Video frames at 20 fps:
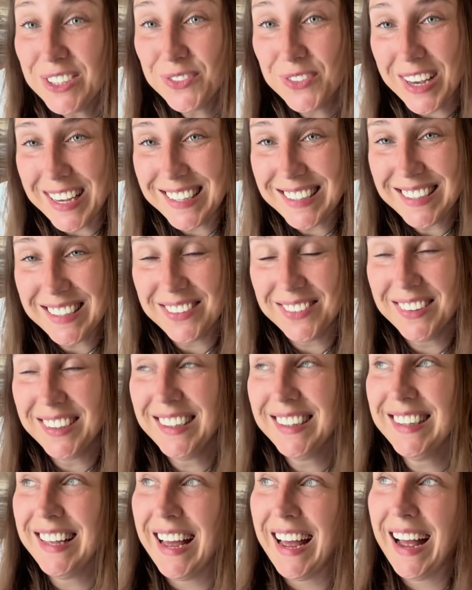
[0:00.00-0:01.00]

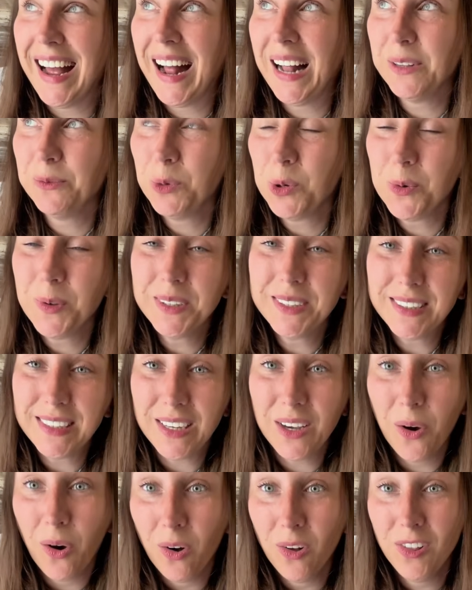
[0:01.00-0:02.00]
festival, and we will
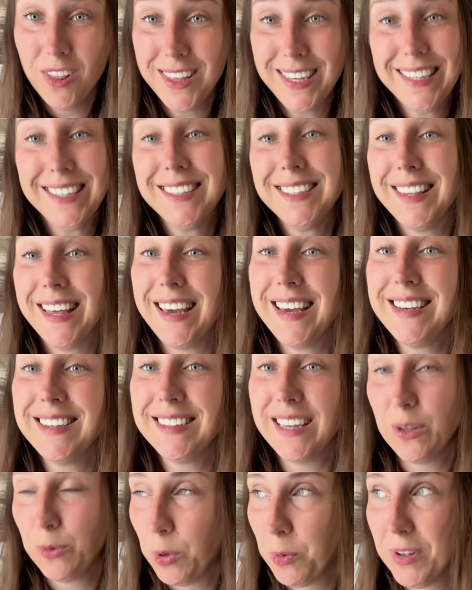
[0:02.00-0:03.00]
see all these
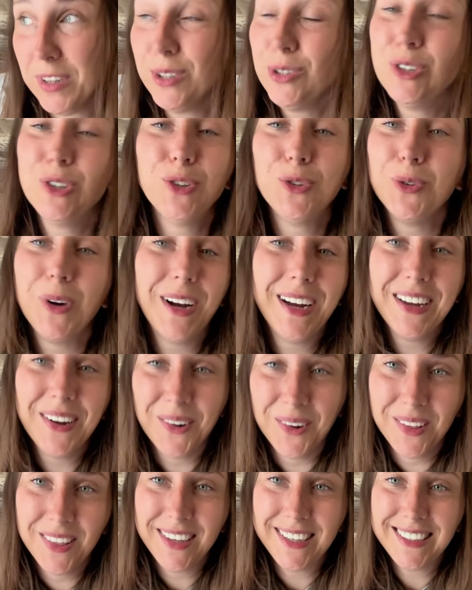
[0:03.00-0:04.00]
things and we will try
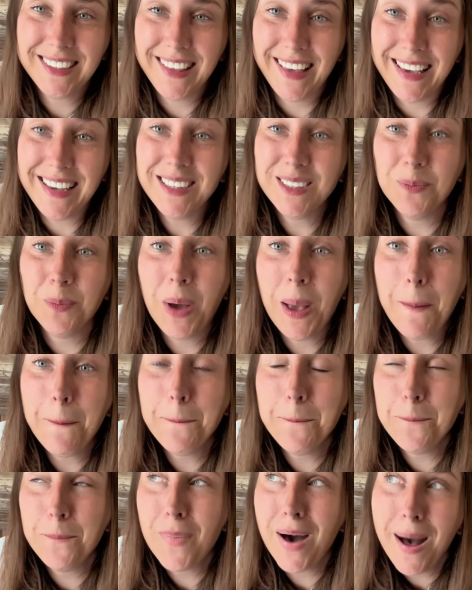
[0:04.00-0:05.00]
all these things. My
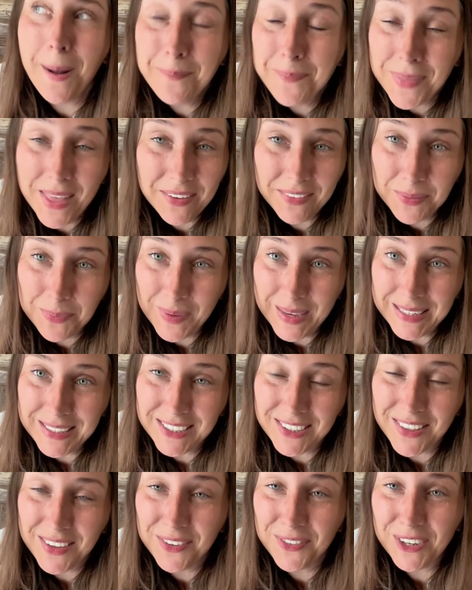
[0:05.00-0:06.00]
mom never been
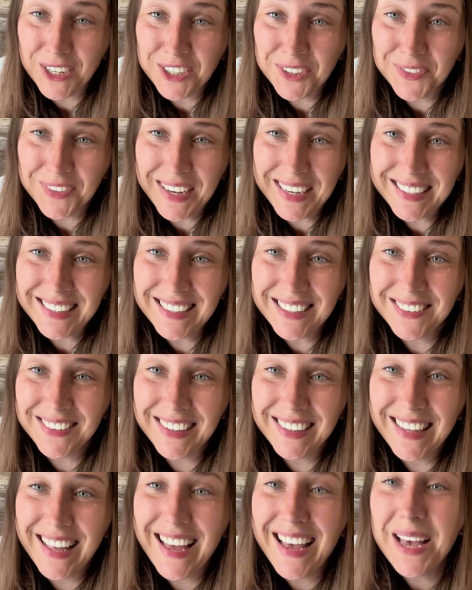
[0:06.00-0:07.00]
to the fish
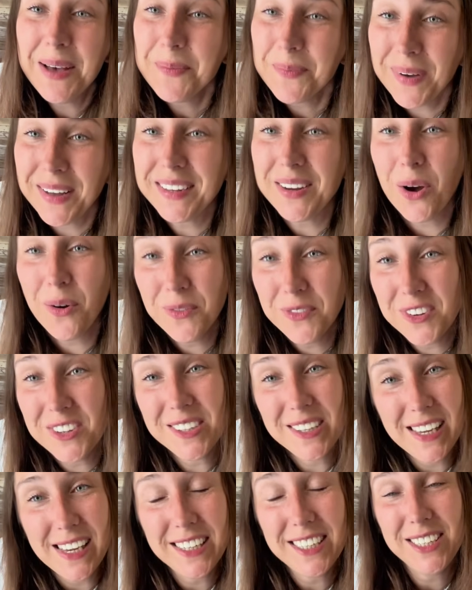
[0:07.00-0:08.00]
festival, but
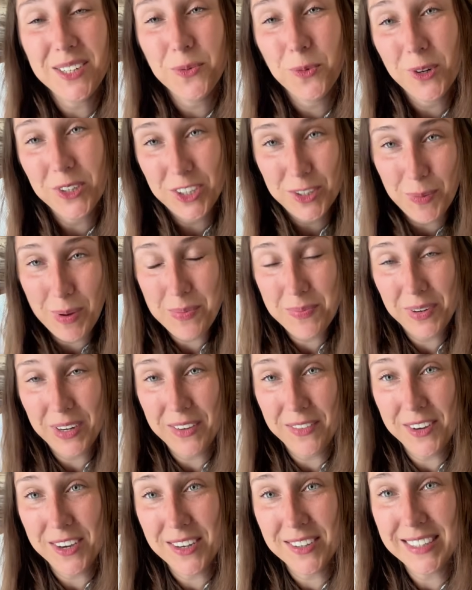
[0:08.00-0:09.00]
obviously she watched my
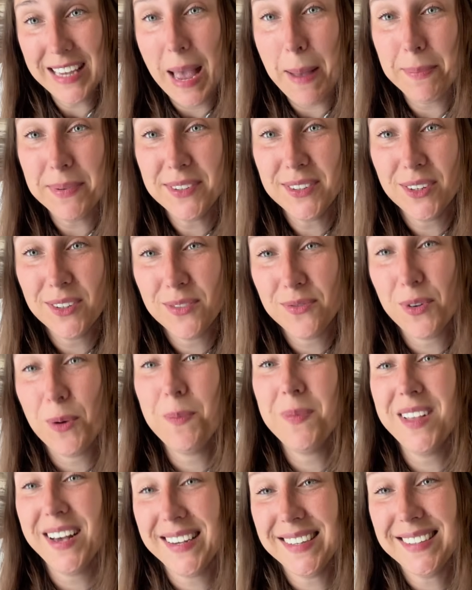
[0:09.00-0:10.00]
previous episodes
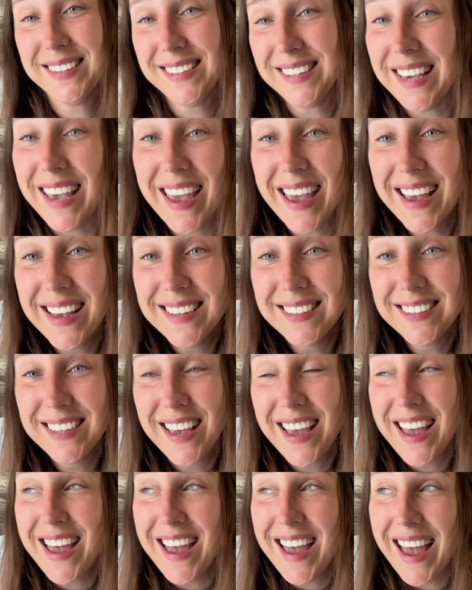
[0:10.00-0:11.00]
from last year's,
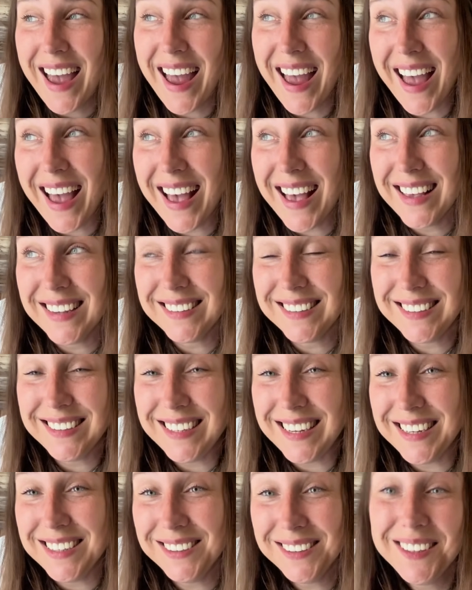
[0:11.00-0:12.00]
as
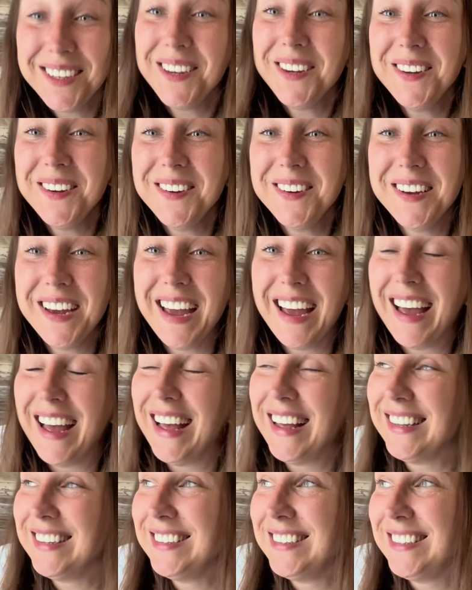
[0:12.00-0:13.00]
did you,
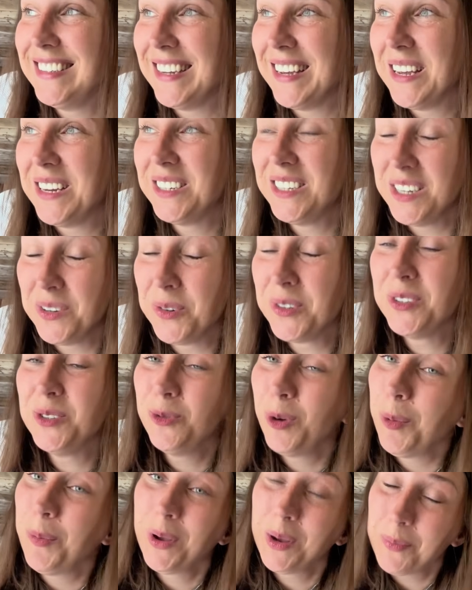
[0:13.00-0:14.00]
and she was
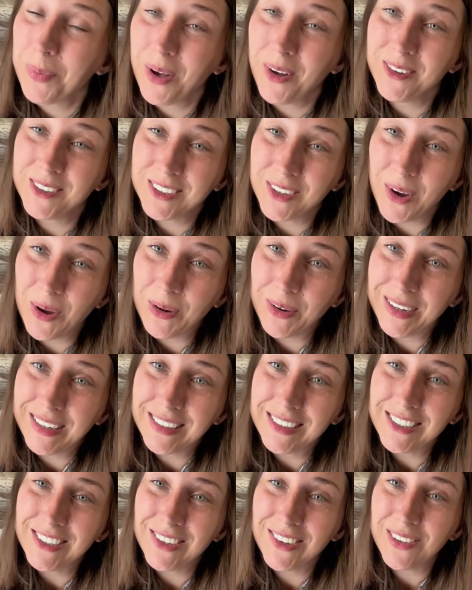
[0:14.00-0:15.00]
dreaming about
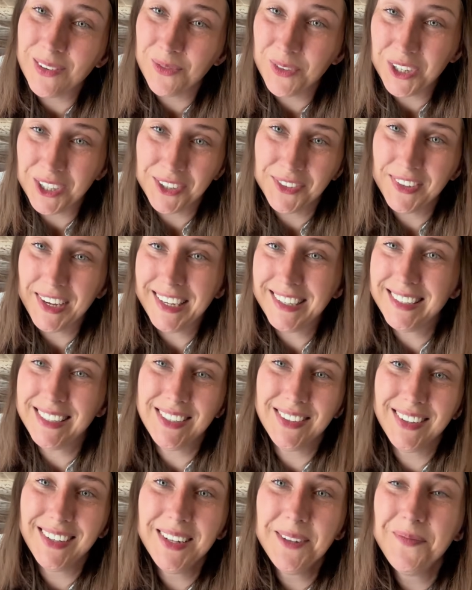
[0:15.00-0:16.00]
going to the fish
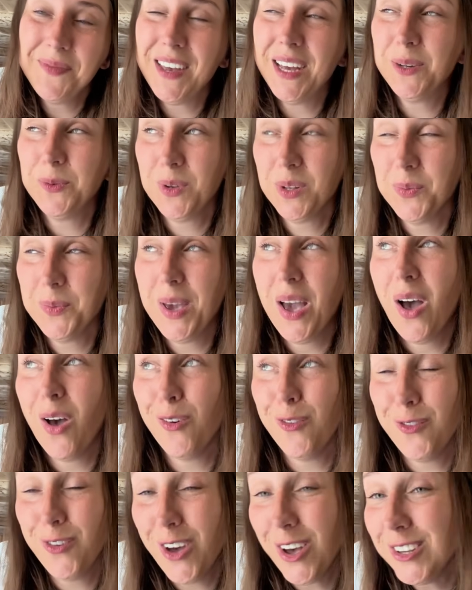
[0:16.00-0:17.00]
festival. That will be
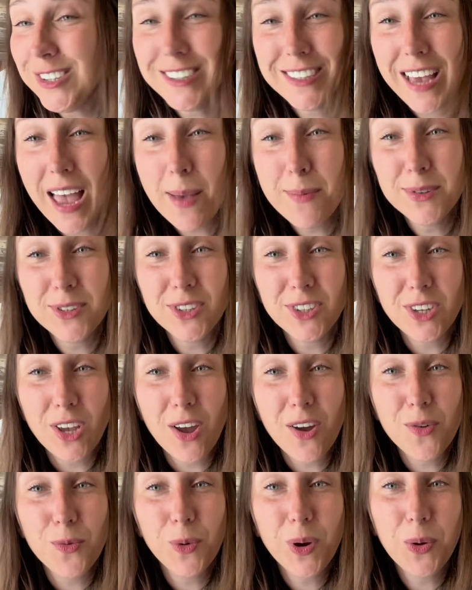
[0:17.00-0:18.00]
her first time,
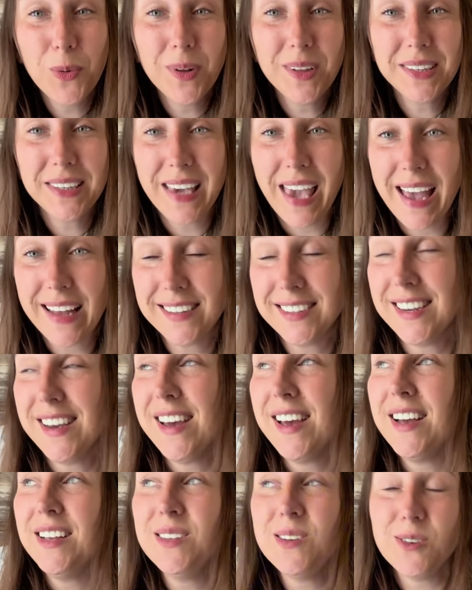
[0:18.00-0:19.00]
so we will get
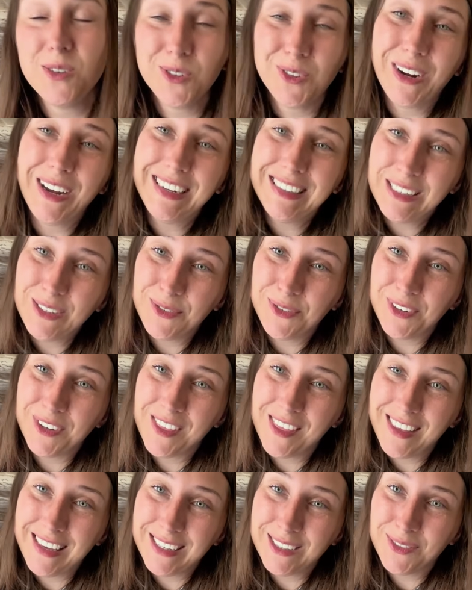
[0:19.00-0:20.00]
to try
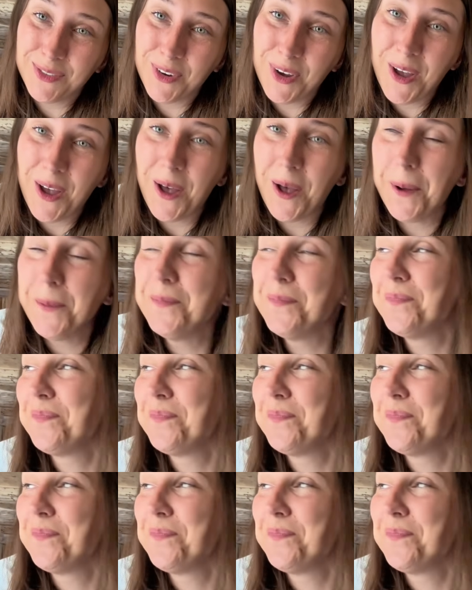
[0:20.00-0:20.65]
different things for her.